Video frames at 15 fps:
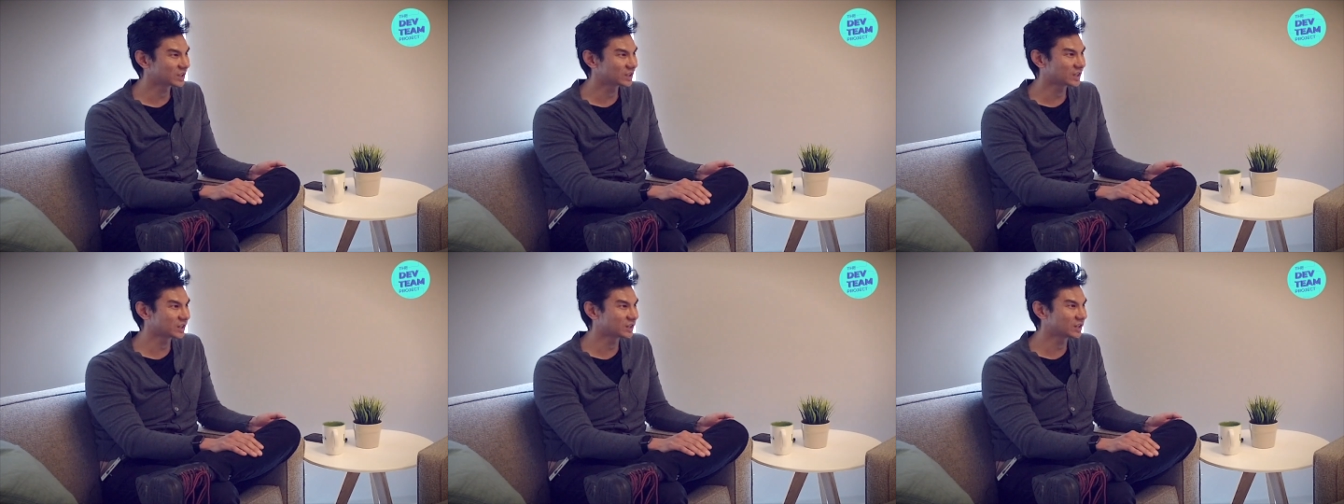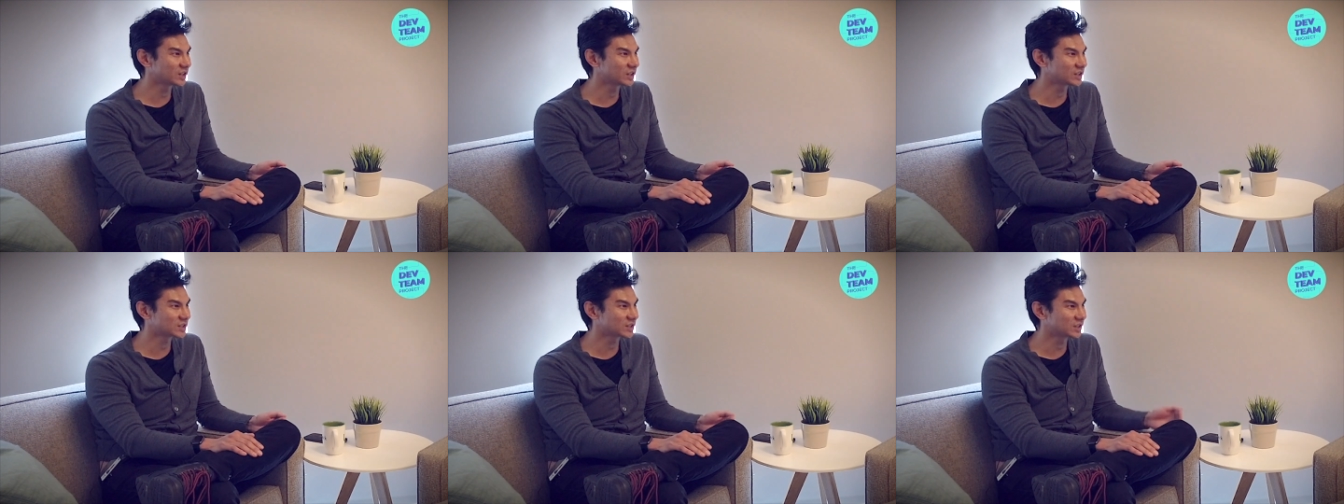And I
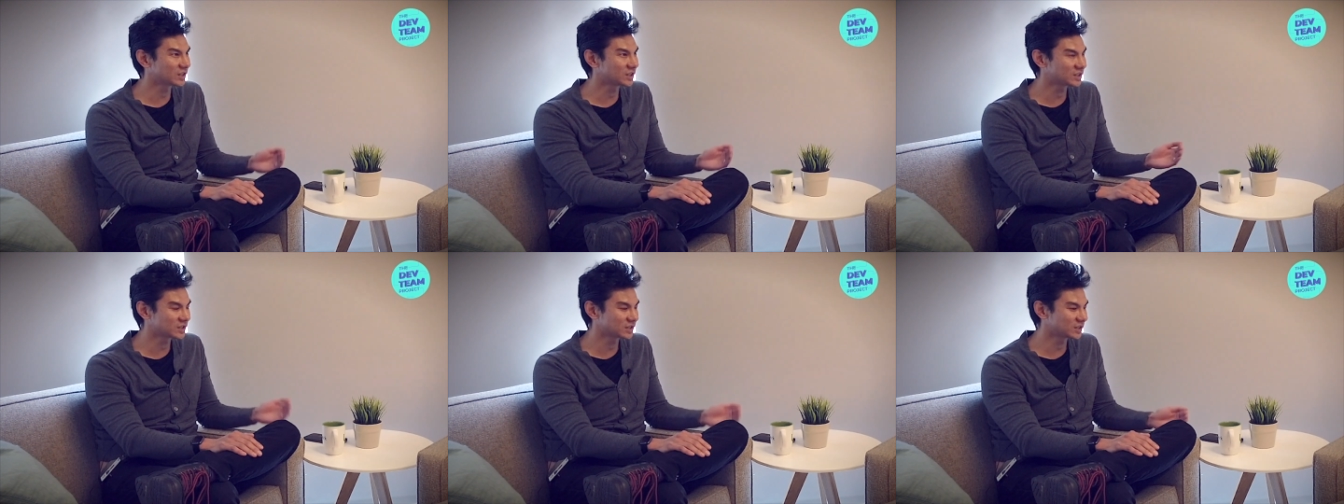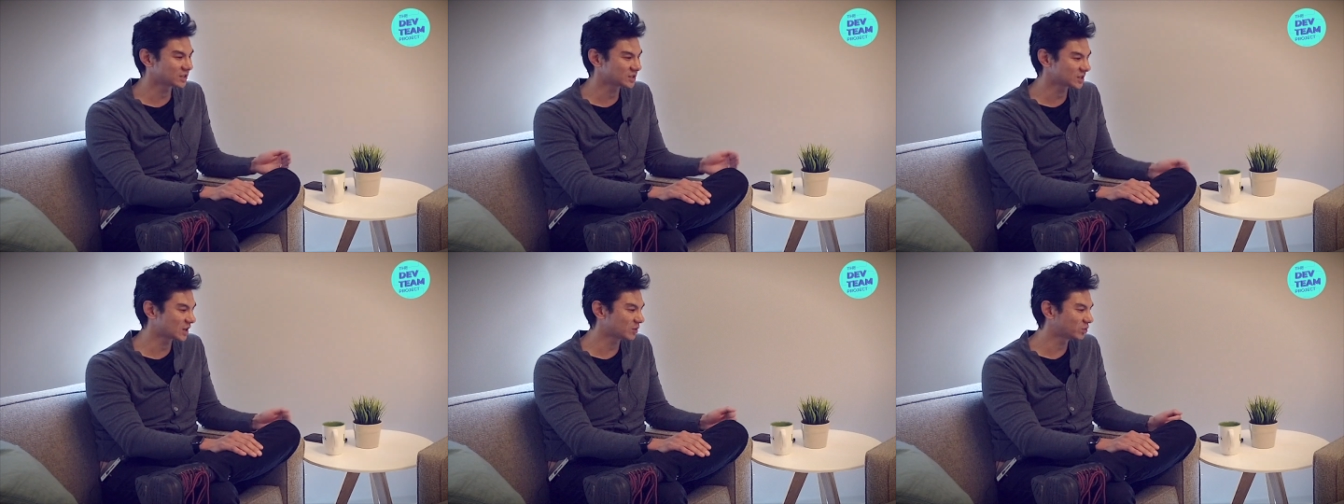think it's an
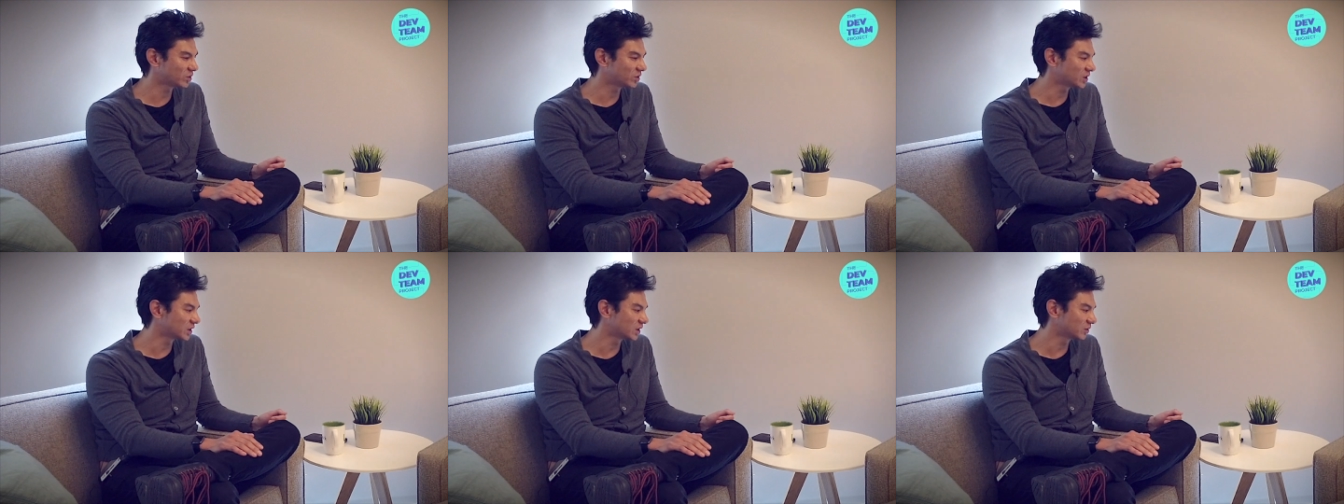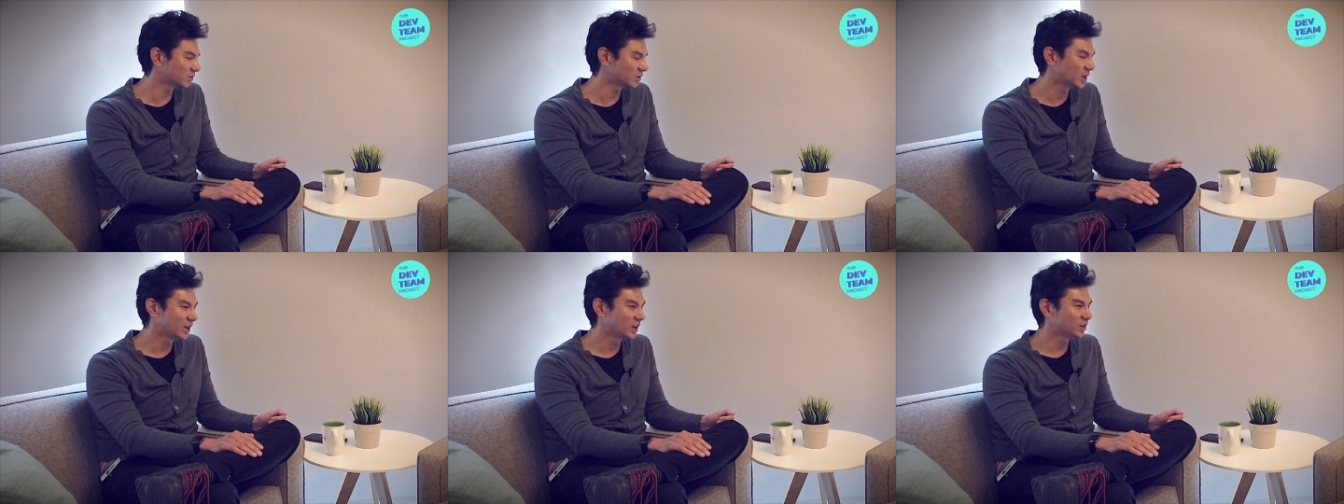example
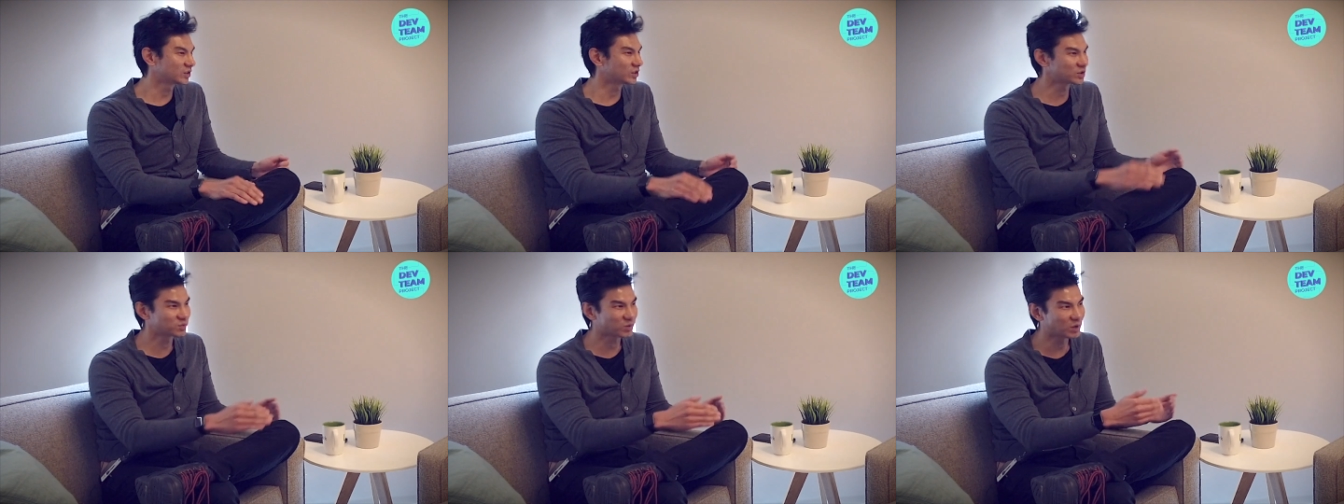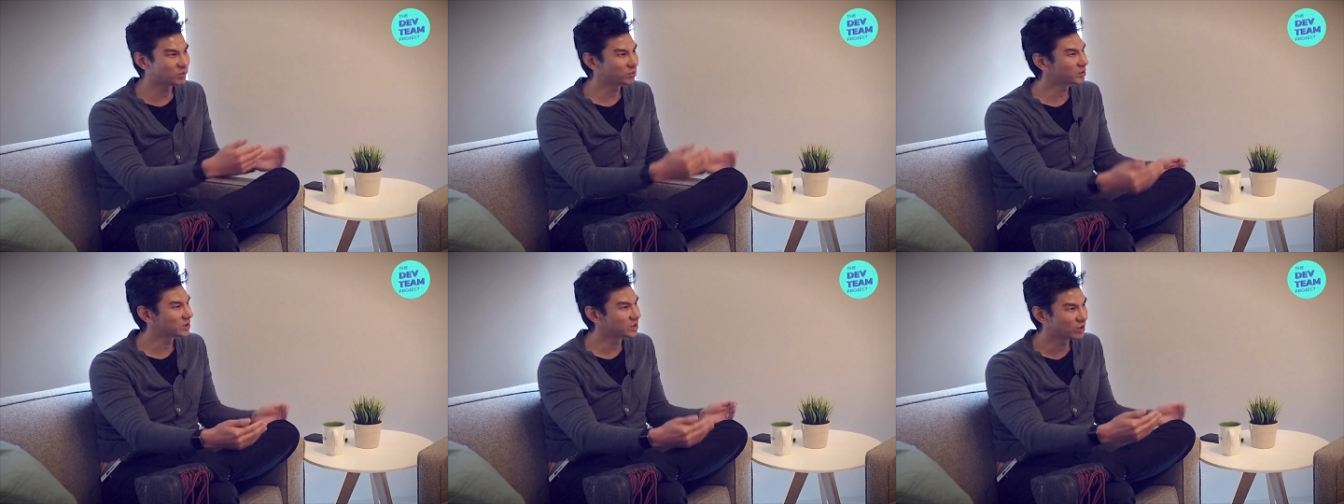of, there's
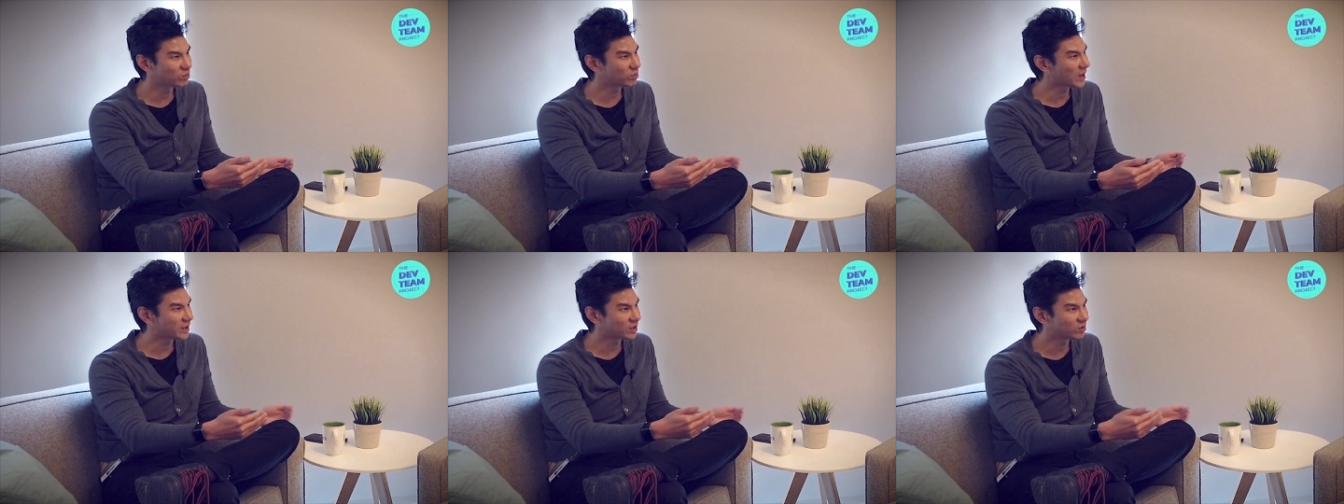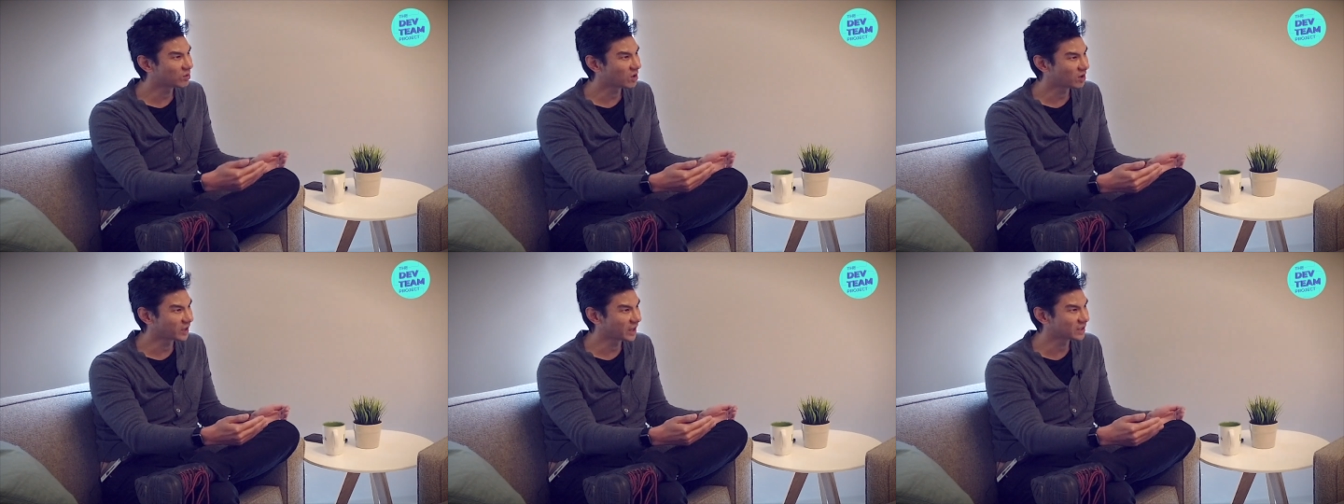probably no right or
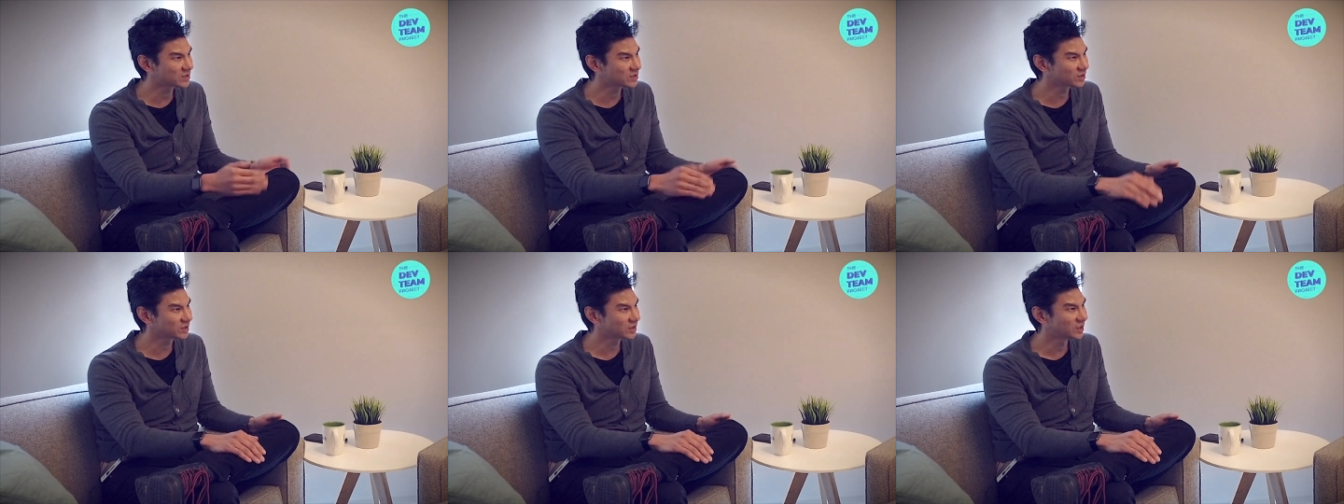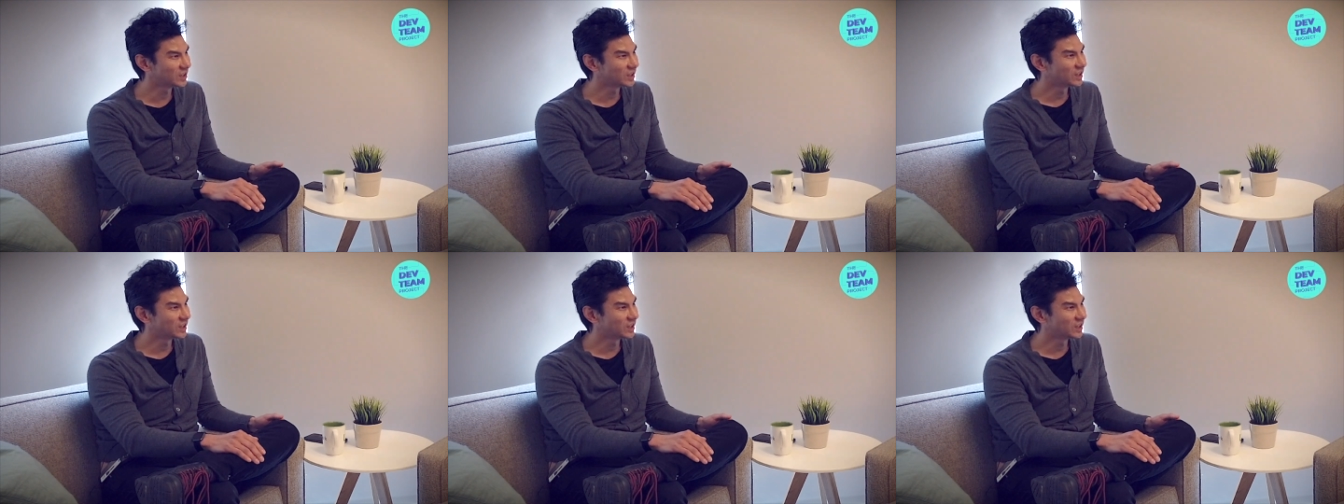wrong answer,